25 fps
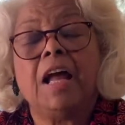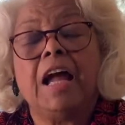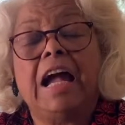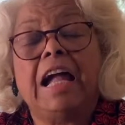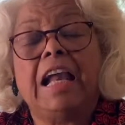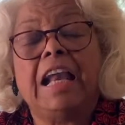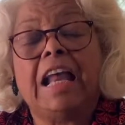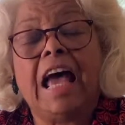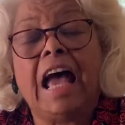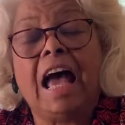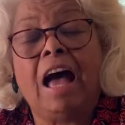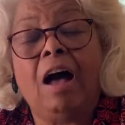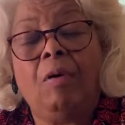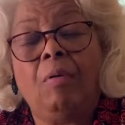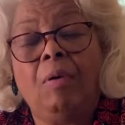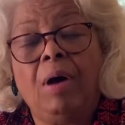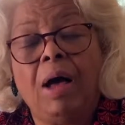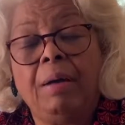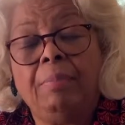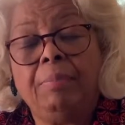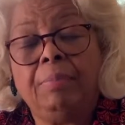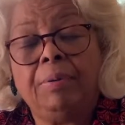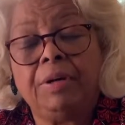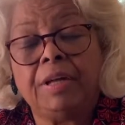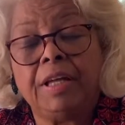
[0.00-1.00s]
and how
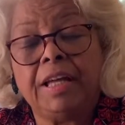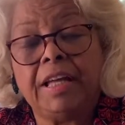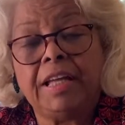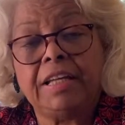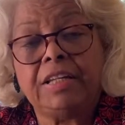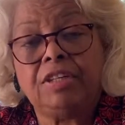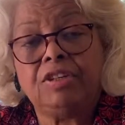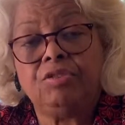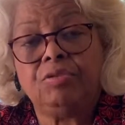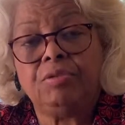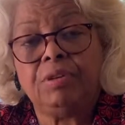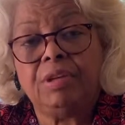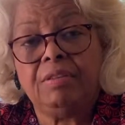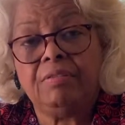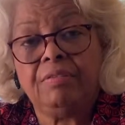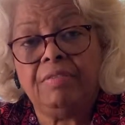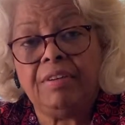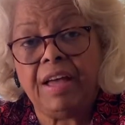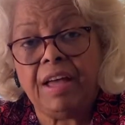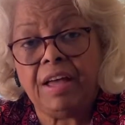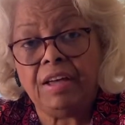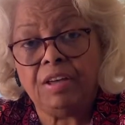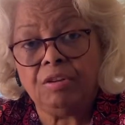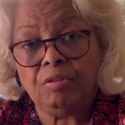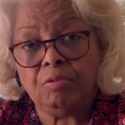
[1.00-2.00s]
I plan to
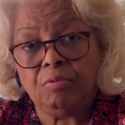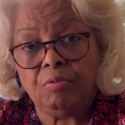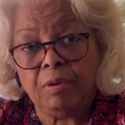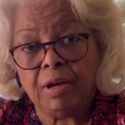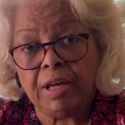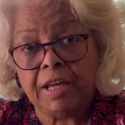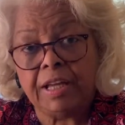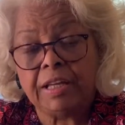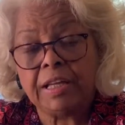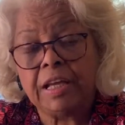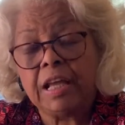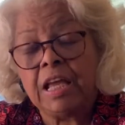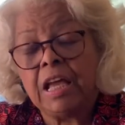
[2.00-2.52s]
evaluate.